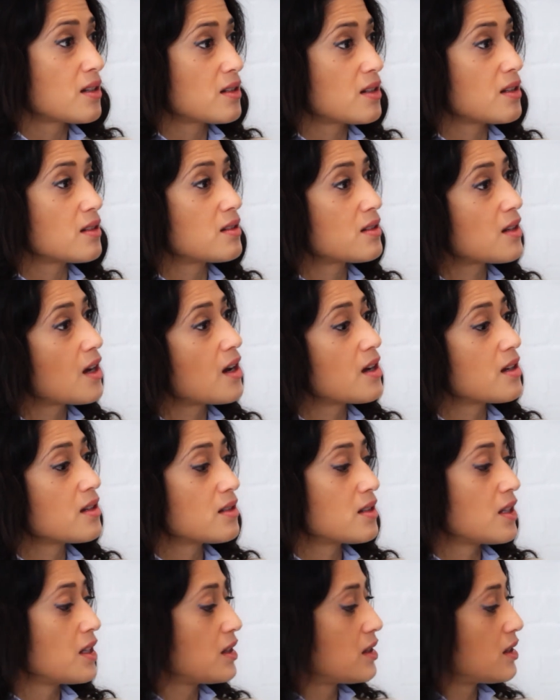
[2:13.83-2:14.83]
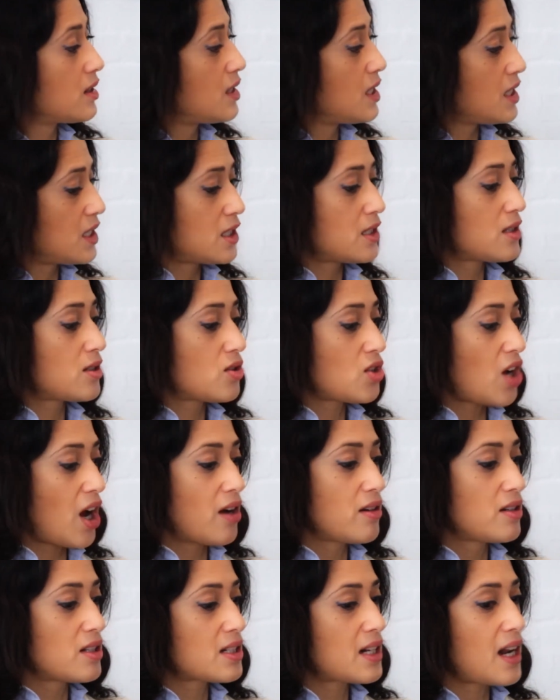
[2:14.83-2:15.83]
is it says that this
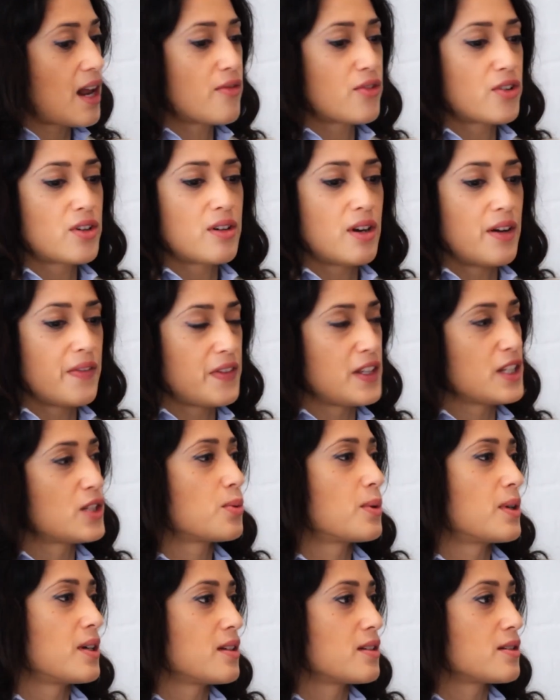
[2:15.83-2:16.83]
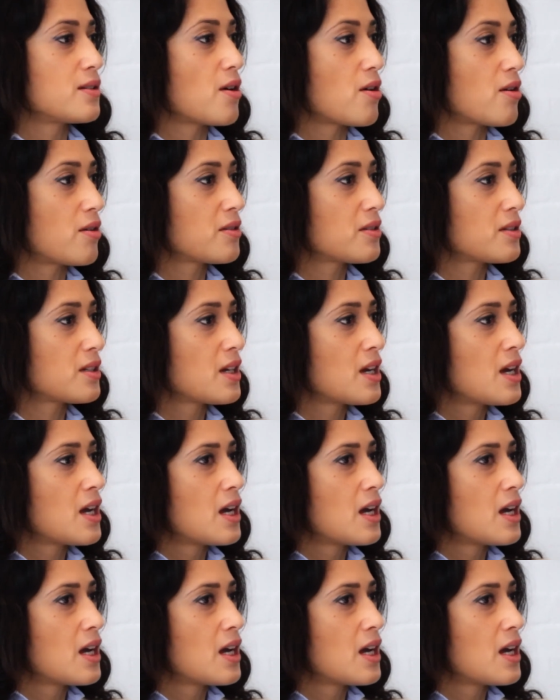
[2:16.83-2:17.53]
child is clever and this one is not.